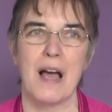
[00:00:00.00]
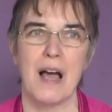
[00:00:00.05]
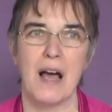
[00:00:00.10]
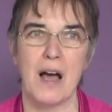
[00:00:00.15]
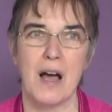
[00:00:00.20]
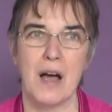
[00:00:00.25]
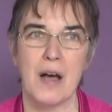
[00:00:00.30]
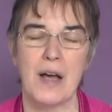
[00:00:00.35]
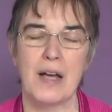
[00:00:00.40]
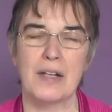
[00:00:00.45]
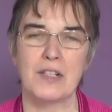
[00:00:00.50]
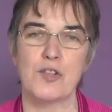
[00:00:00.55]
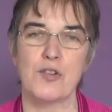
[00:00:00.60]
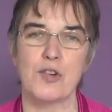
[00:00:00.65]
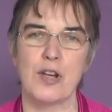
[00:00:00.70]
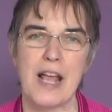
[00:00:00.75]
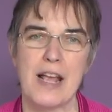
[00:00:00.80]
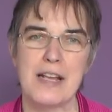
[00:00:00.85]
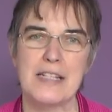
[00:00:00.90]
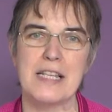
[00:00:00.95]
uh, and
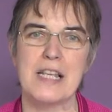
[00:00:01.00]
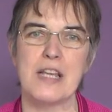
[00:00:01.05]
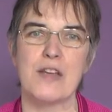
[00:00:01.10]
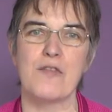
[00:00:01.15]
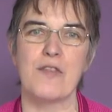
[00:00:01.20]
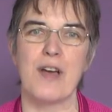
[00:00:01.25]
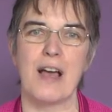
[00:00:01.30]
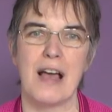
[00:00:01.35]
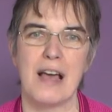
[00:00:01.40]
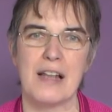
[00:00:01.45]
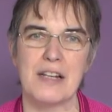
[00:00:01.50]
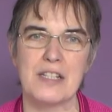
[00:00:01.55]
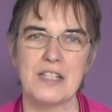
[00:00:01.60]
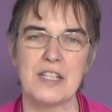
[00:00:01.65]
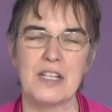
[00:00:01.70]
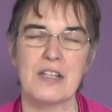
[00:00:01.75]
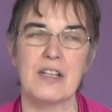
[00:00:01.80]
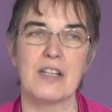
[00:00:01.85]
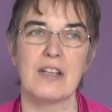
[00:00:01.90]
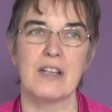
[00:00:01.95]
creative and